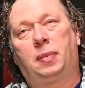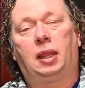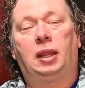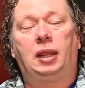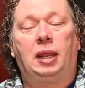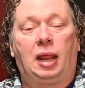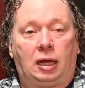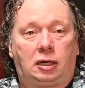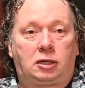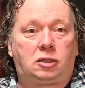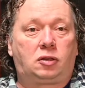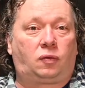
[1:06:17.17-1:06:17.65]

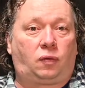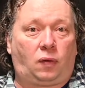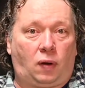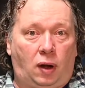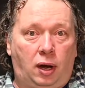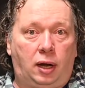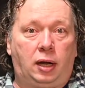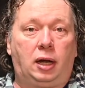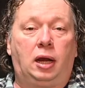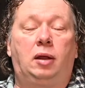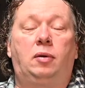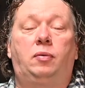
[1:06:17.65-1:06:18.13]
next
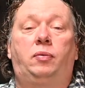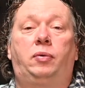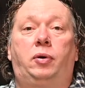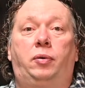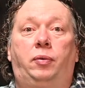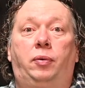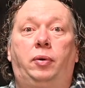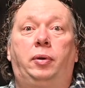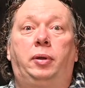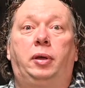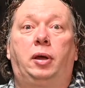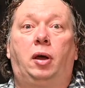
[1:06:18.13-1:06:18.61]
Friday we
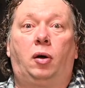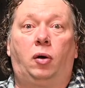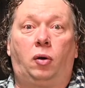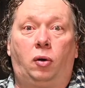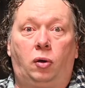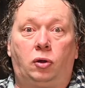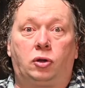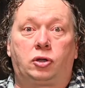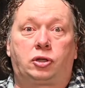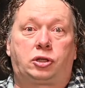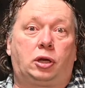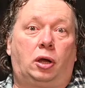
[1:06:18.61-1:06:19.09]
will be
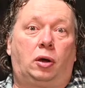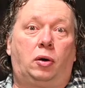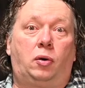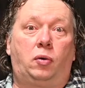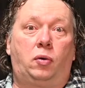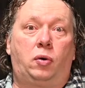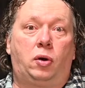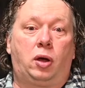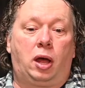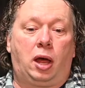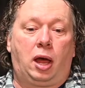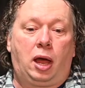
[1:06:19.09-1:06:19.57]

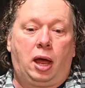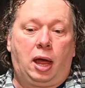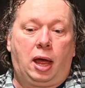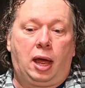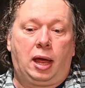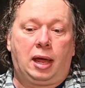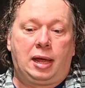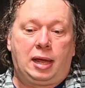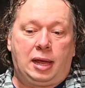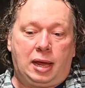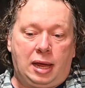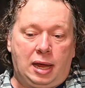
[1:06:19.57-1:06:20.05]
also
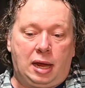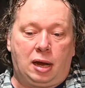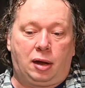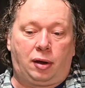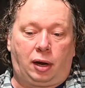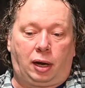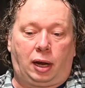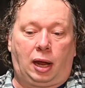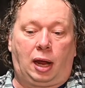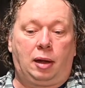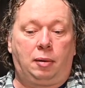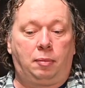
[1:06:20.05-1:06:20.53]

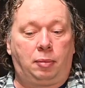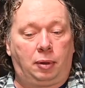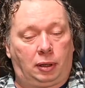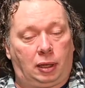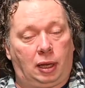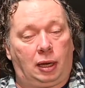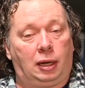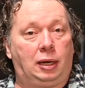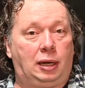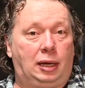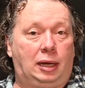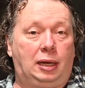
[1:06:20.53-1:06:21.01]
here again, but
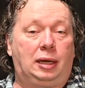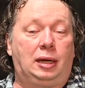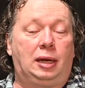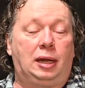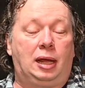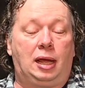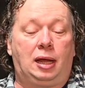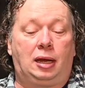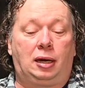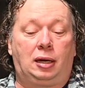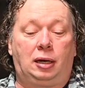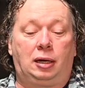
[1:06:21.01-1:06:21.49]
then in
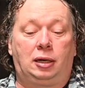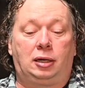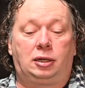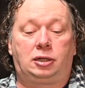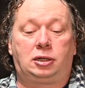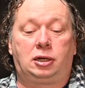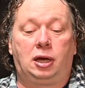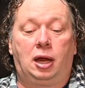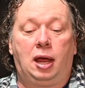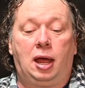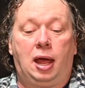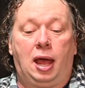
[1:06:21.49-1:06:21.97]
the
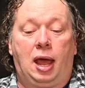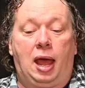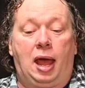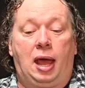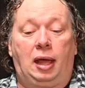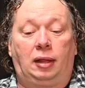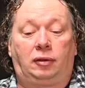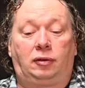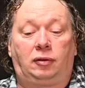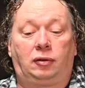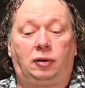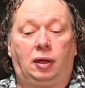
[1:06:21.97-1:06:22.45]
English
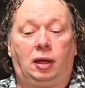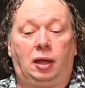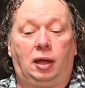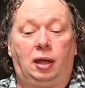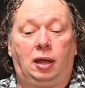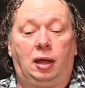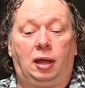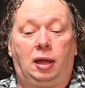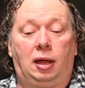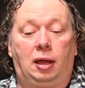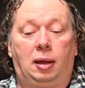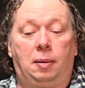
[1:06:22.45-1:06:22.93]
at
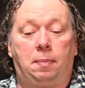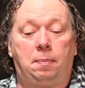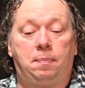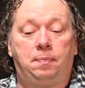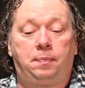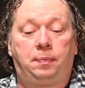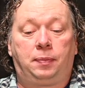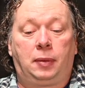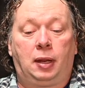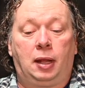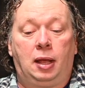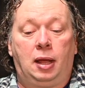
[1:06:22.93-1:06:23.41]
9
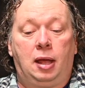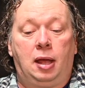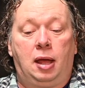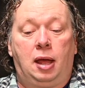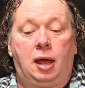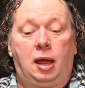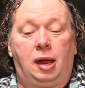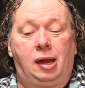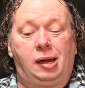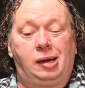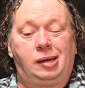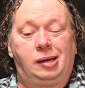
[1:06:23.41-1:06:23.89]

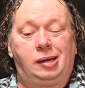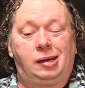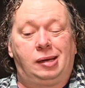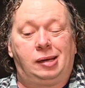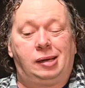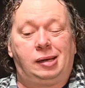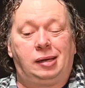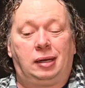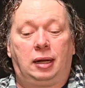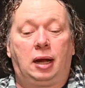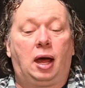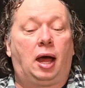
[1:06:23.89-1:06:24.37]

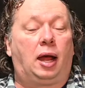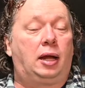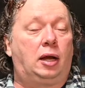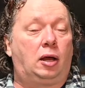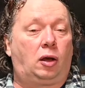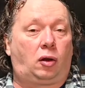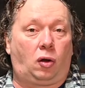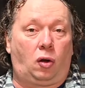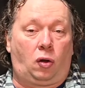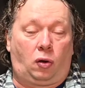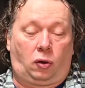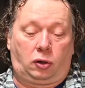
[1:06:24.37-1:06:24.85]

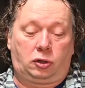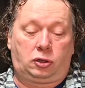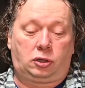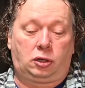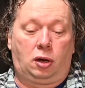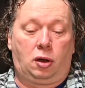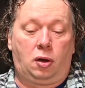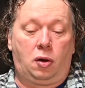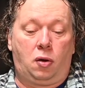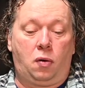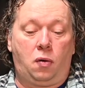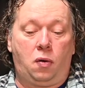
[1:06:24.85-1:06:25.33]
o'clock.
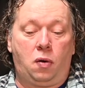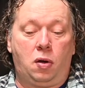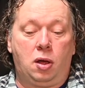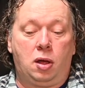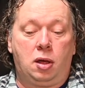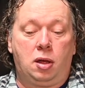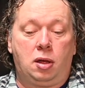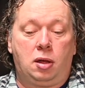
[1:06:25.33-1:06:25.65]
So